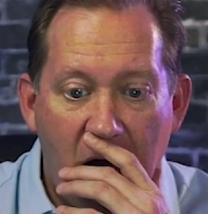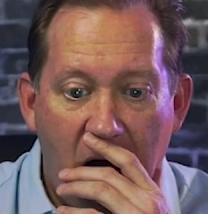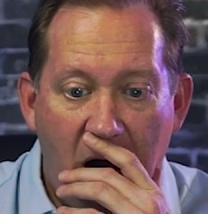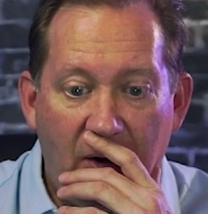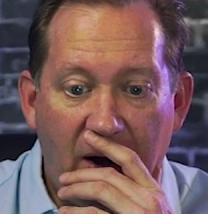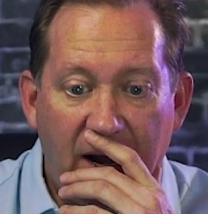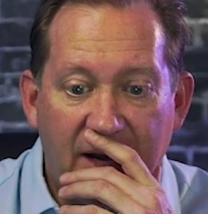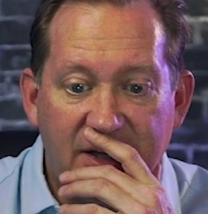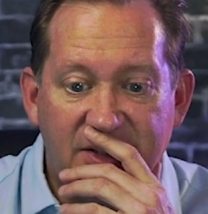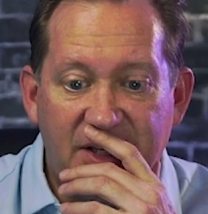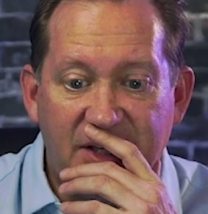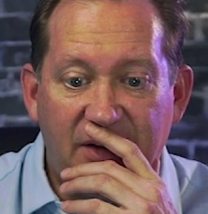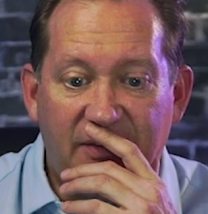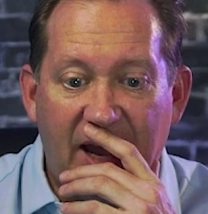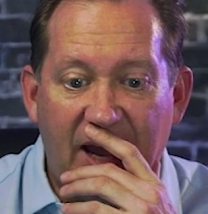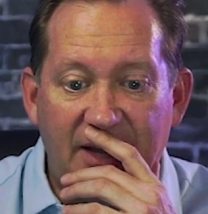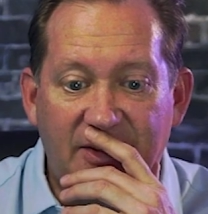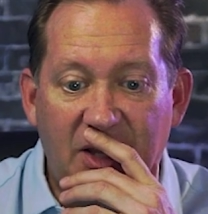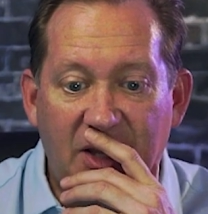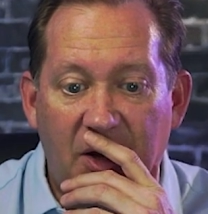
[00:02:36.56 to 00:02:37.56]
All right. So you
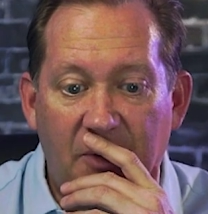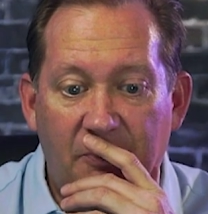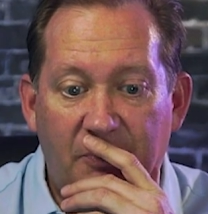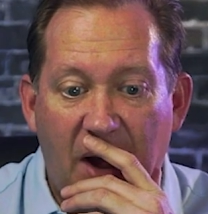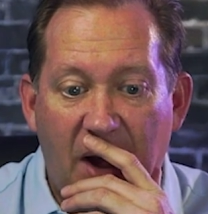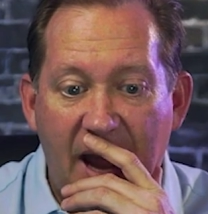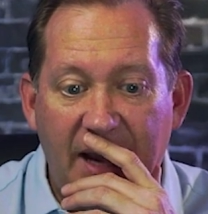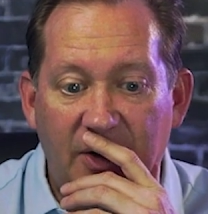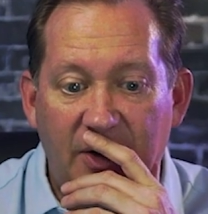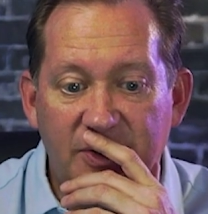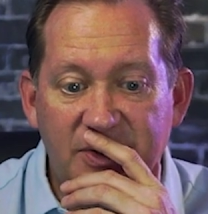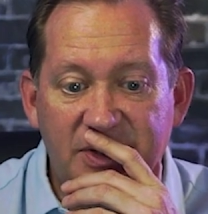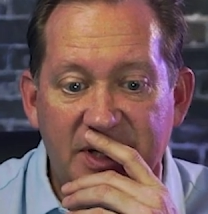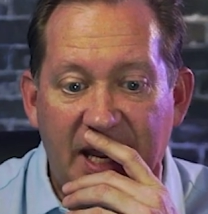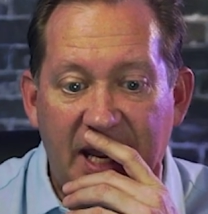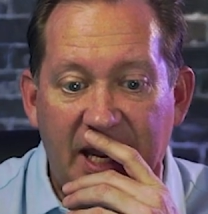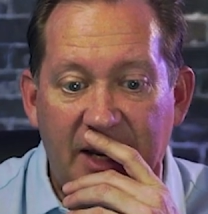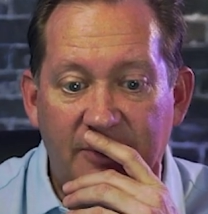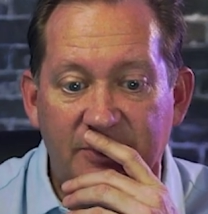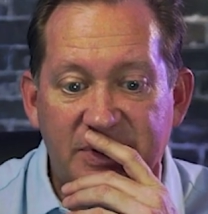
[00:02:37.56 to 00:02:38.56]
got the buyer's
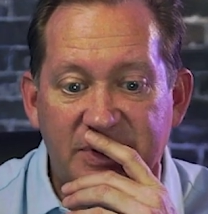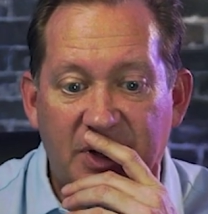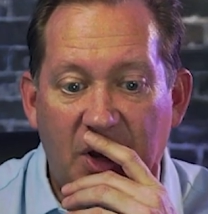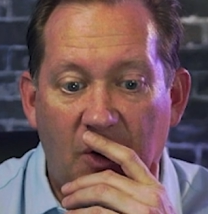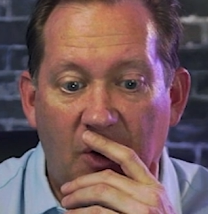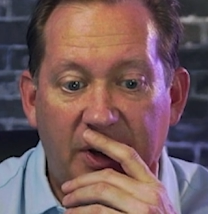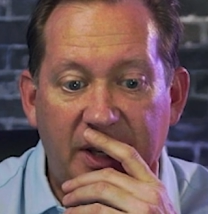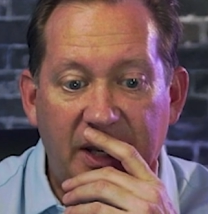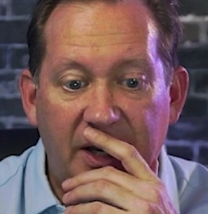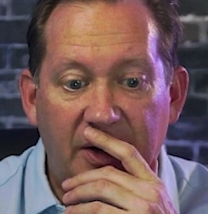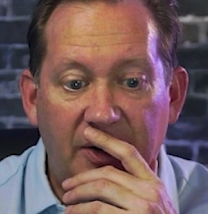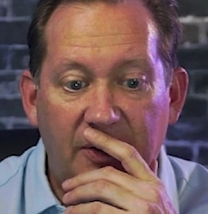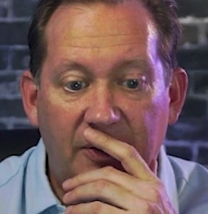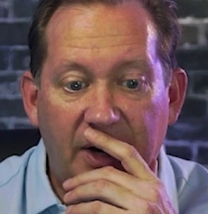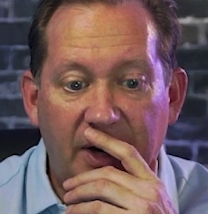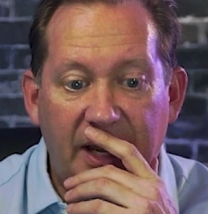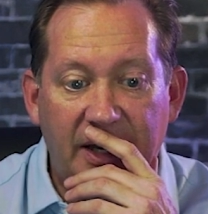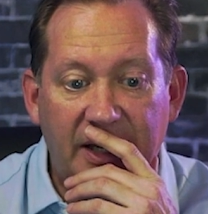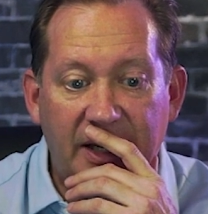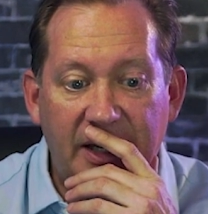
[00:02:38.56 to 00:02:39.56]
names go here
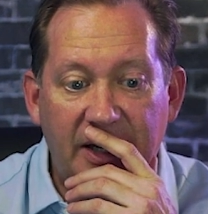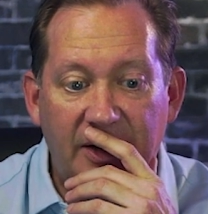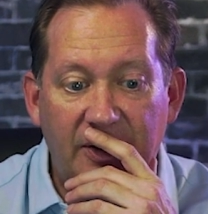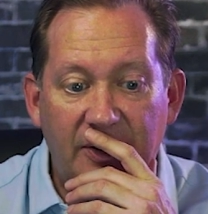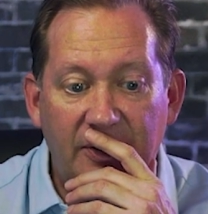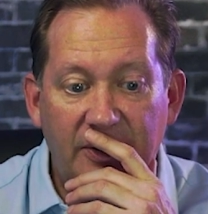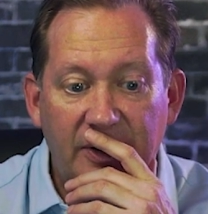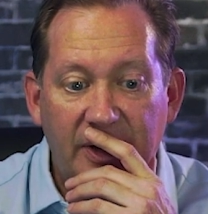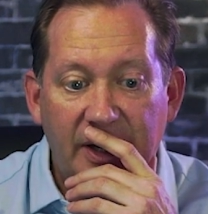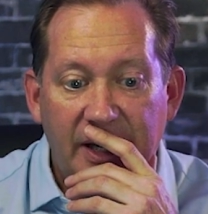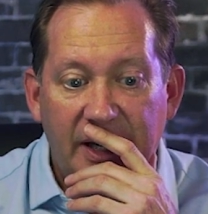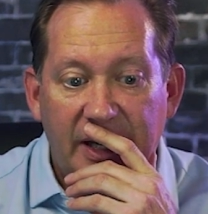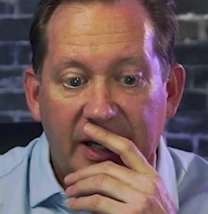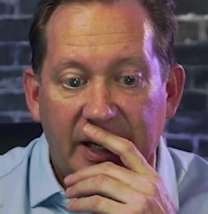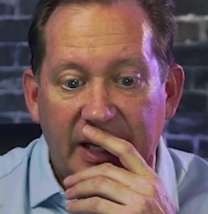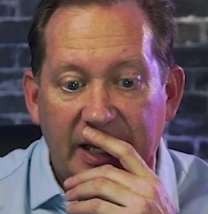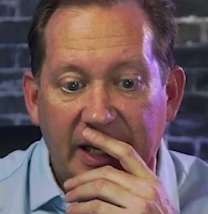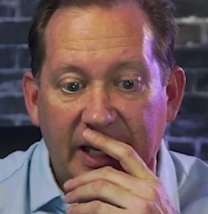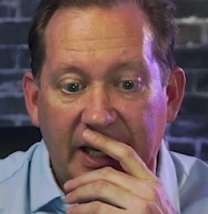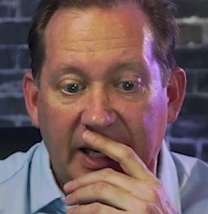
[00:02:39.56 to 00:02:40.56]
and here.
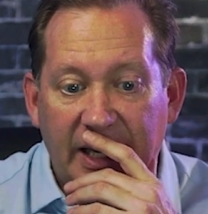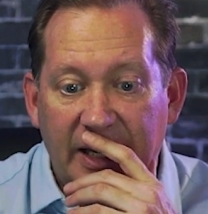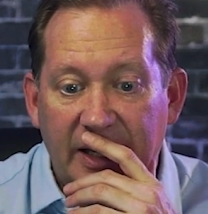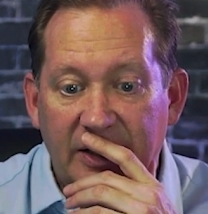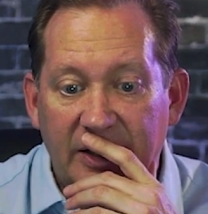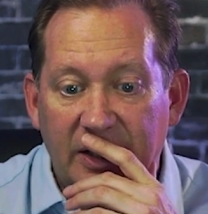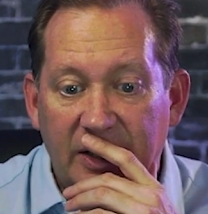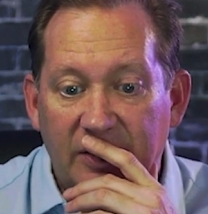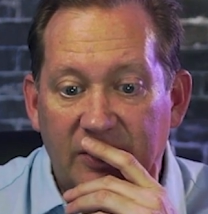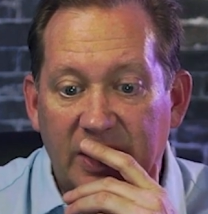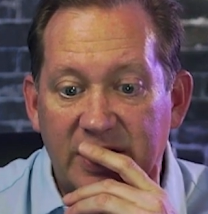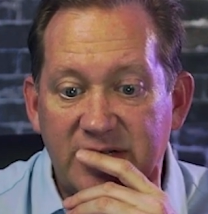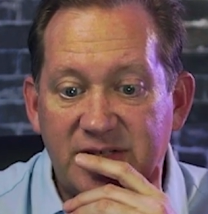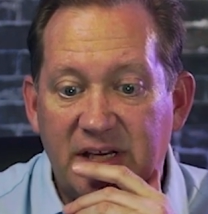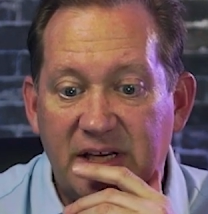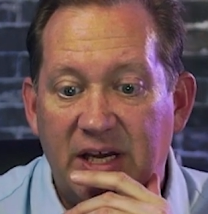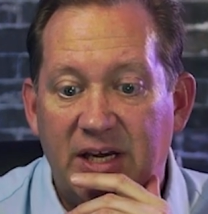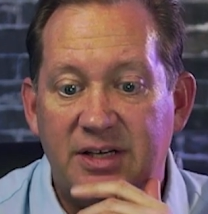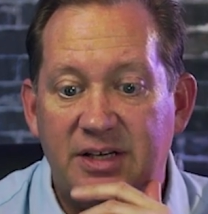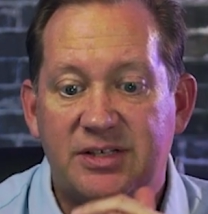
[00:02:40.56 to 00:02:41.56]
And this
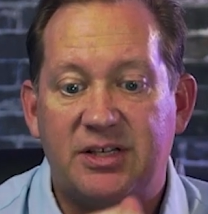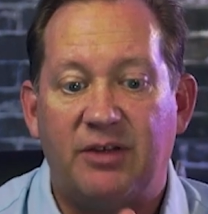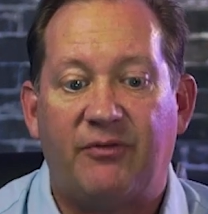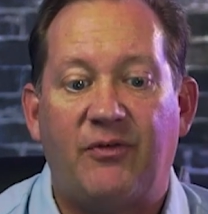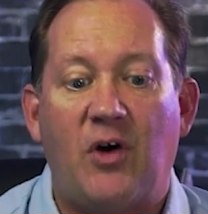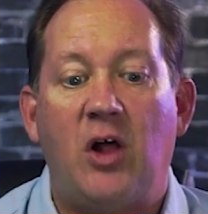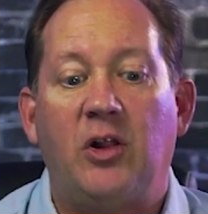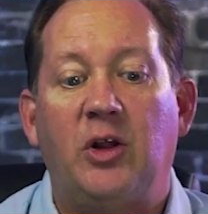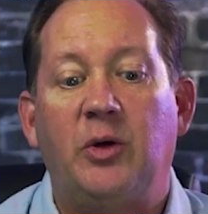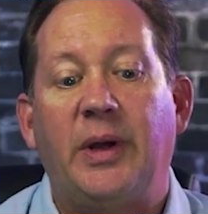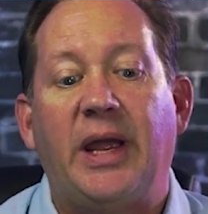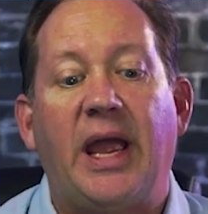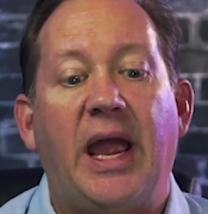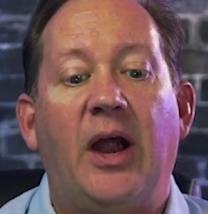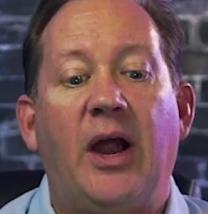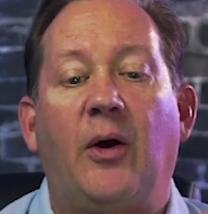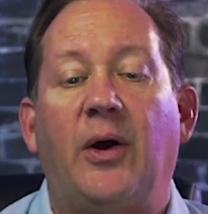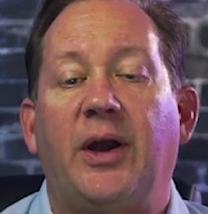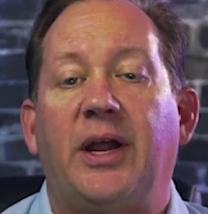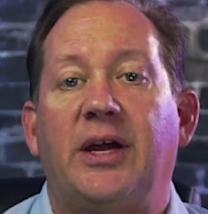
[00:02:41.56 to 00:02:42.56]
is the following
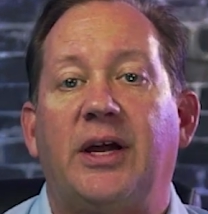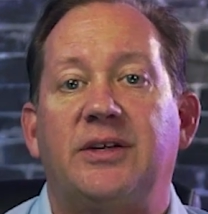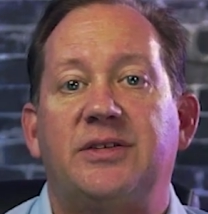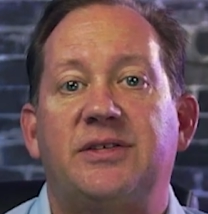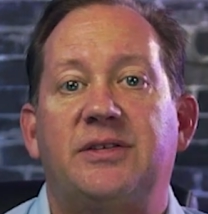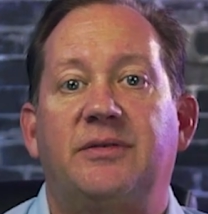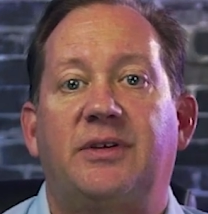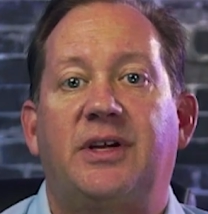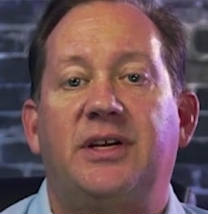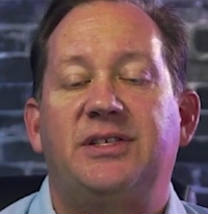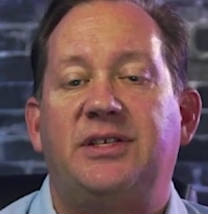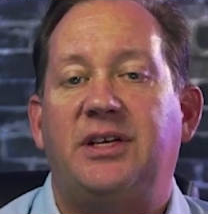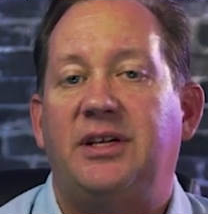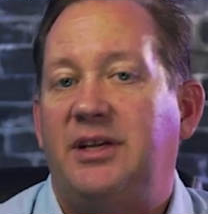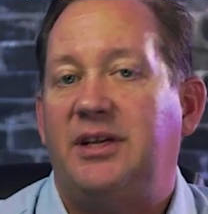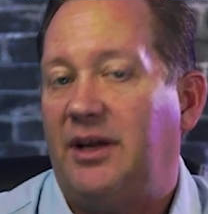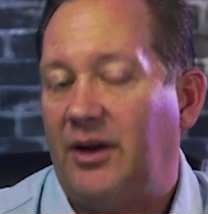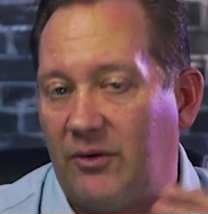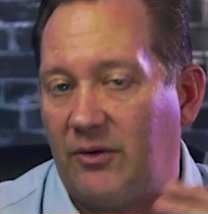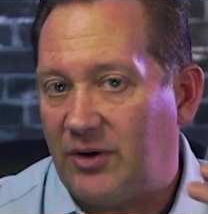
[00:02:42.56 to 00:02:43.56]
areas, because
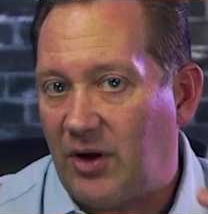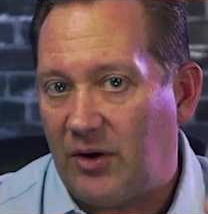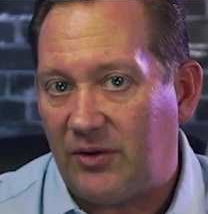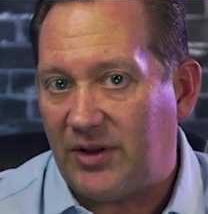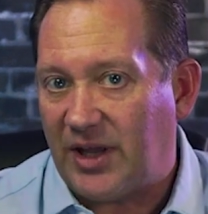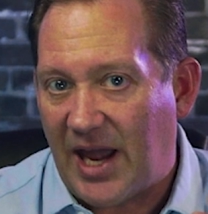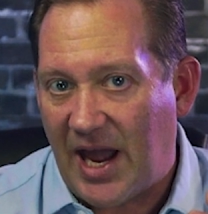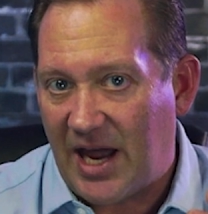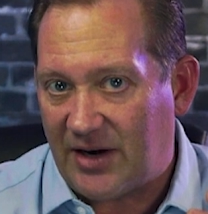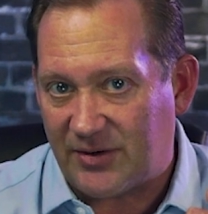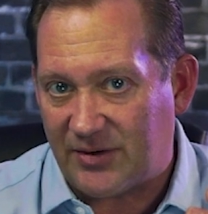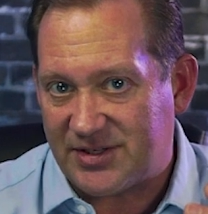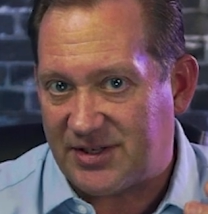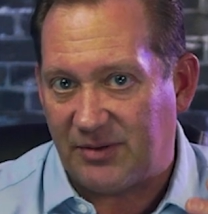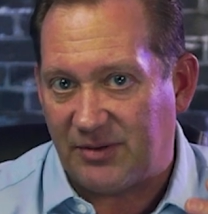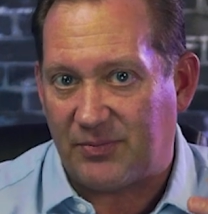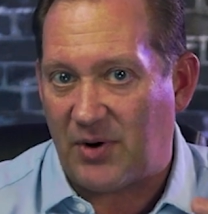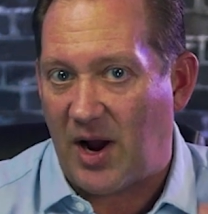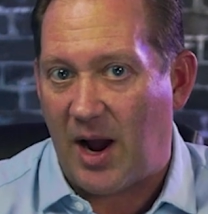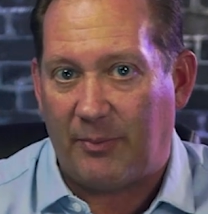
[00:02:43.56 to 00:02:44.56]
you don't know the address of
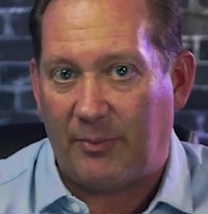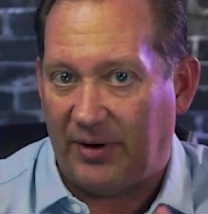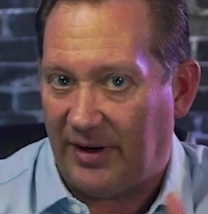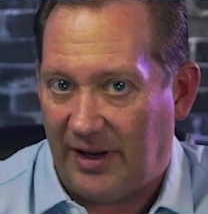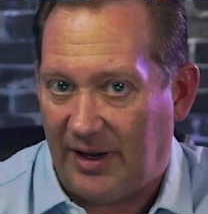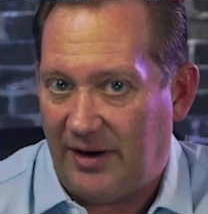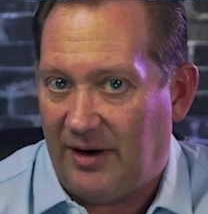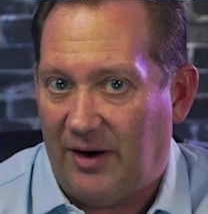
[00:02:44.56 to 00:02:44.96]
the property